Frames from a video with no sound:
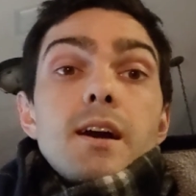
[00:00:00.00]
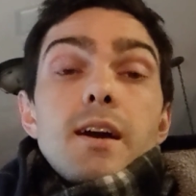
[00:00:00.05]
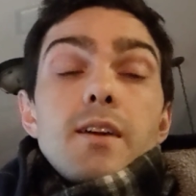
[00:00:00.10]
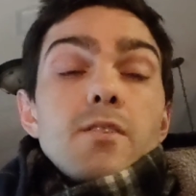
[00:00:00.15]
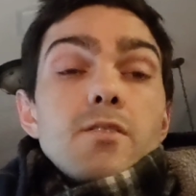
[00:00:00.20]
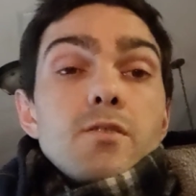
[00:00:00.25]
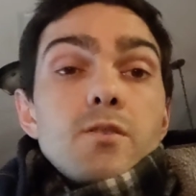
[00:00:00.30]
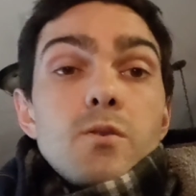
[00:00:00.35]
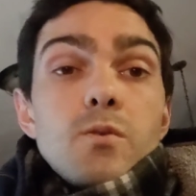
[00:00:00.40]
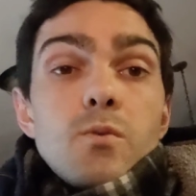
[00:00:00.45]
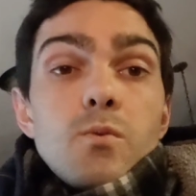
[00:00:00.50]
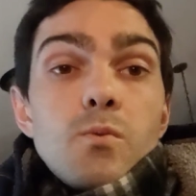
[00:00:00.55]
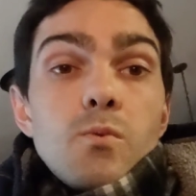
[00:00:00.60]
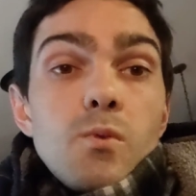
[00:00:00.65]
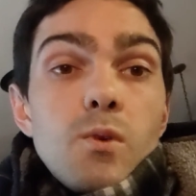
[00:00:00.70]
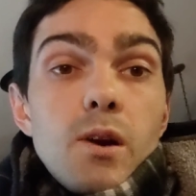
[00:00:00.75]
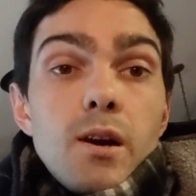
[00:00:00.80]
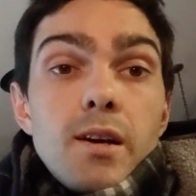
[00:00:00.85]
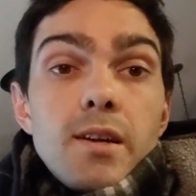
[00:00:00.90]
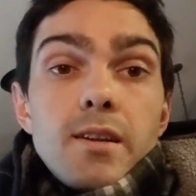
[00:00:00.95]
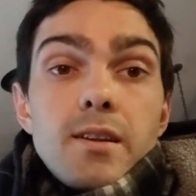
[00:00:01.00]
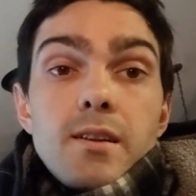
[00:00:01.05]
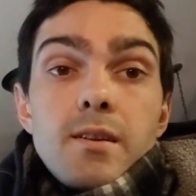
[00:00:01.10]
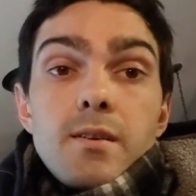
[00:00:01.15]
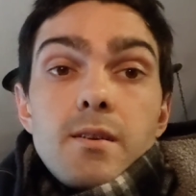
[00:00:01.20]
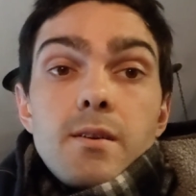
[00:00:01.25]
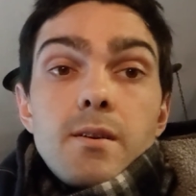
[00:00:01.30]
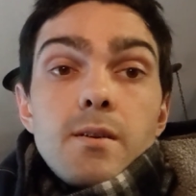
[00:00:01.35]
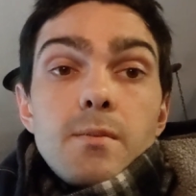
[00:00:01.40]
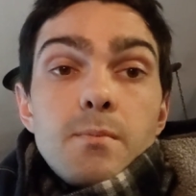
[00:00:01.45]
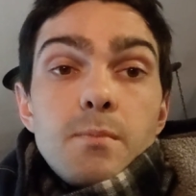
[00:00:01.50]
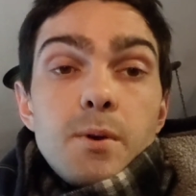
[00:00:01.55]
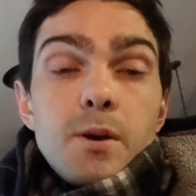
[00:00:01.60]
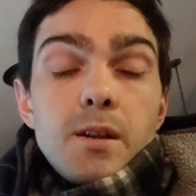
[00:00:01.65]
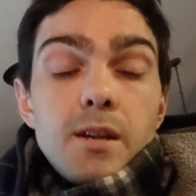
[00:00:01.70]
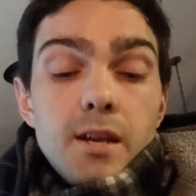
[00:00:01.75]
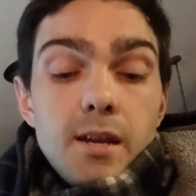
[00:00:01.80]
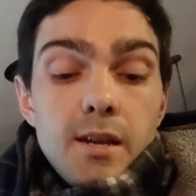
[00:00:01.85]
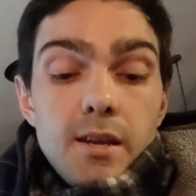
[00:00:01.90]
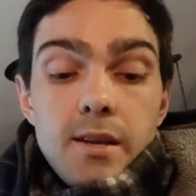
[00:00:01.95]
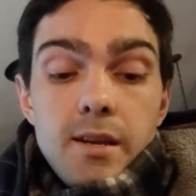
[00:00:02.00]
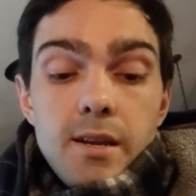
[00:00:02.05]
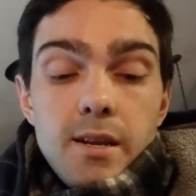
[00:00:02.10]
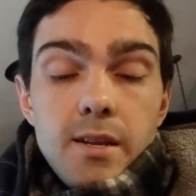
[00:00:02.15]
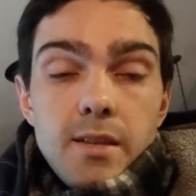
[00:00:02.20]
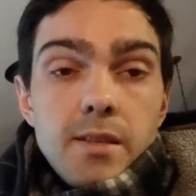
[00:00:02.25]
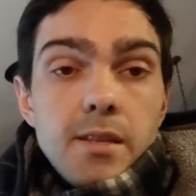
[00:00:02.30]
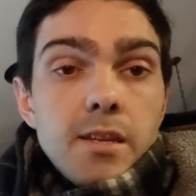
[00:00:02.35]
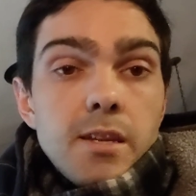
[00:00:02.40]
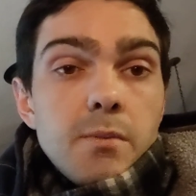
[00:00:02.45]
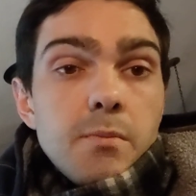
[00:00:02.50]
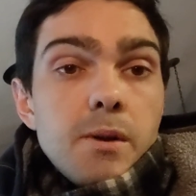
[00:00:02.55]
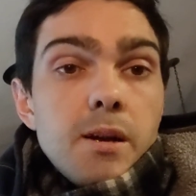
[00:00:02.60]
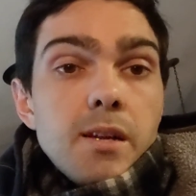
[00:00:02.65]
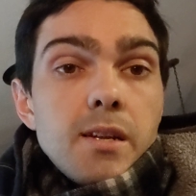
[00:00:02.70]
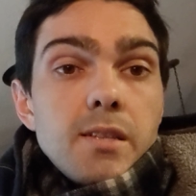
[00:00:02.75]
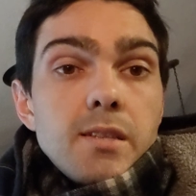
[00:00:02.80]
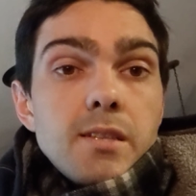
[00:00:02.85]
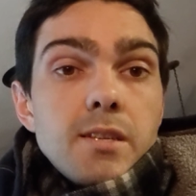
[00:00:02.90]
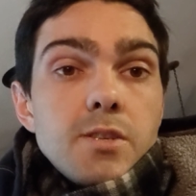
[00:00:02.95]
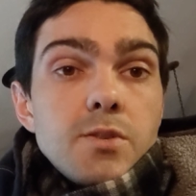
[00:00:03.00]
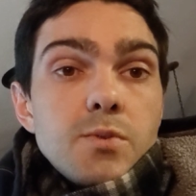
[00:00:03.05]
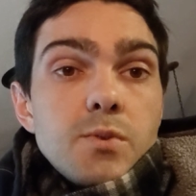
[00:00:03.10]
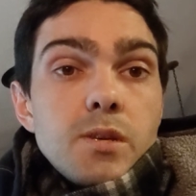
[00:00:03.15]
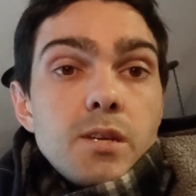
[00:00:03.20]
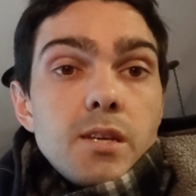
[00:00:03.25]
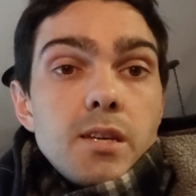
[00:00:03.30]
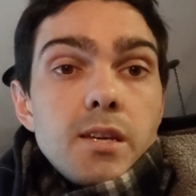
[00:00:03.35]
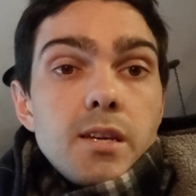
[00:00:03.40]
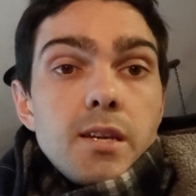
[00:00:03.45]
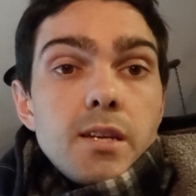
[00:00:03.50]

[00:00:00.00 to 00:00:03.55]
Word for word: I don't know what, but I got to think about it this week